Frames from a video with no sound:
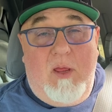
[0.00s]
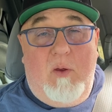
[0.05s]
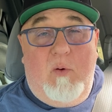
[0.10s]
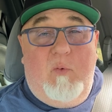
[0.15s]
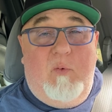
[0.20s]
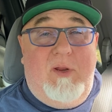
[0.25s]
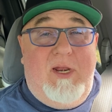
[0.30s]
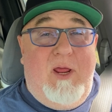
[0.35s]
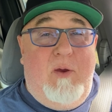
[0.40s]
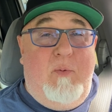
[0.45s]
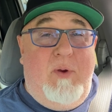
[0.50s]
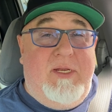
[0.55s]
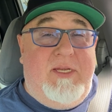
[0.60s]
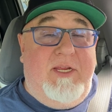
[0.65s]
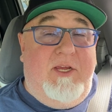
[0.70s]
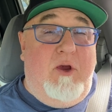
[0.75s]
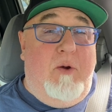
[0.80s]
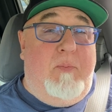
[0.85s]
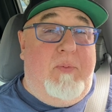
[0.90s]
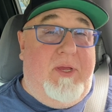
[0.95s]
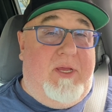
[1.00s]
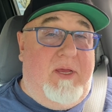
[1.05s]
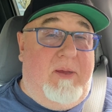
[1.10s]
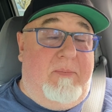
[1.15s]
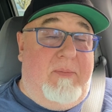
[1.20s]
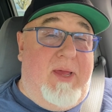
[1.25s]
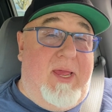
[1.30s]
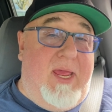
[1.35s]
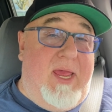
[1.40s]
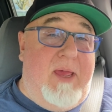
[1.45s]
When I went to go pick up
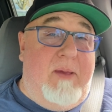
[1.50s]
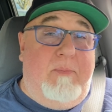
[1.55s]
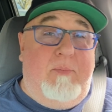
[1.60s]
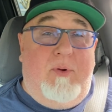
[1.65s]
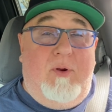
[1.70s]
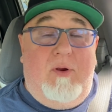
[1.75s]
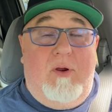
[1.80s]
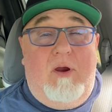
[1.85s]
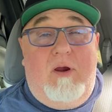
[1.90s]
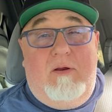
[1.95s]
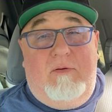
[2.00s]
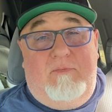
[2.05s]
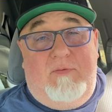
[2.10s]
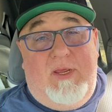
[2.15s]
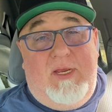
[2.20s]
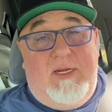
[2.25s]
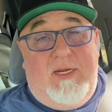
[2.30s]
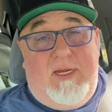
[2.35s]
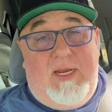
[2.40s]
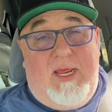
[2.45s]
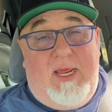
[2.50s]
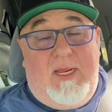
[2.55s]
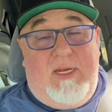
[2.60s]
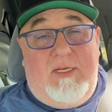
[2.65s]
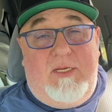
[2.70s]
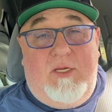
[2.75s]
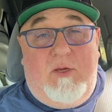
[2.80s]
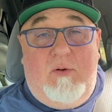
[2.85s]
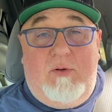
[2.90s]
my Ember RV today to go